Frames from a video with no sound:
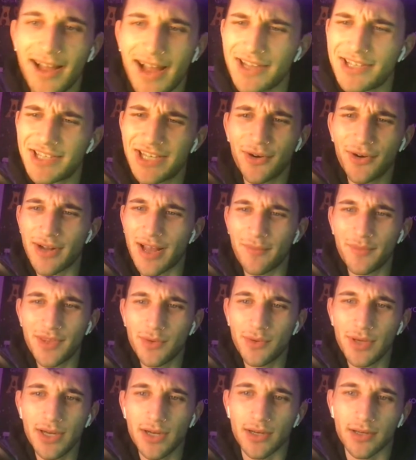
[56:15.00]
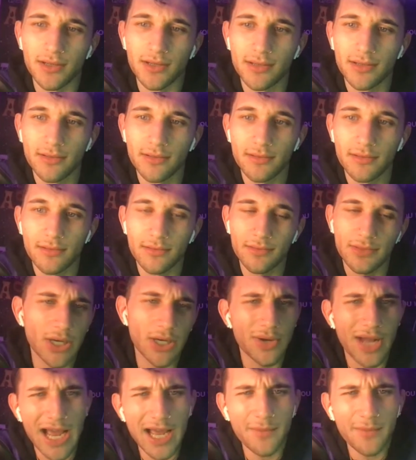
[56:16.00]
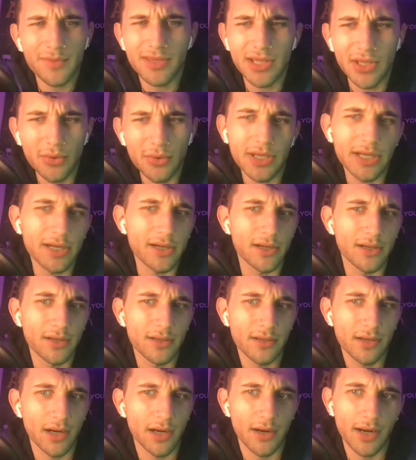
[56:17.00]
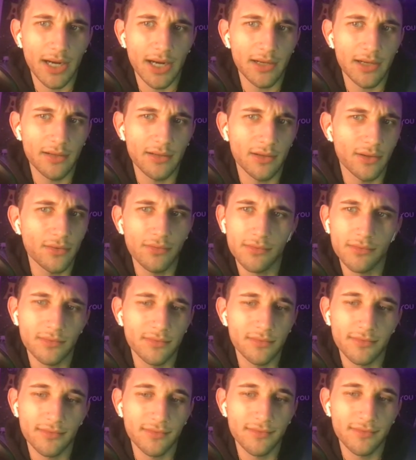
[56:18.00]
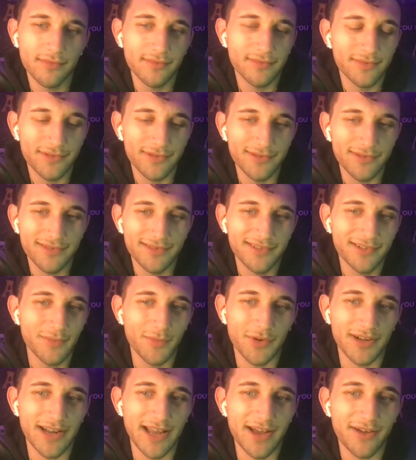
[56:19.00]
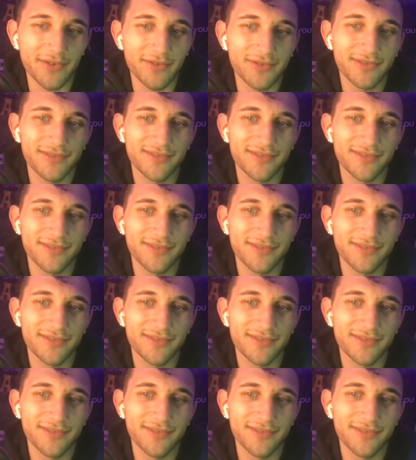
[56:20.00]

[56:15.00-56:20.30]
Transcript: Gerald, I'm still here. Gerald, I am still here. All right, don't come on now.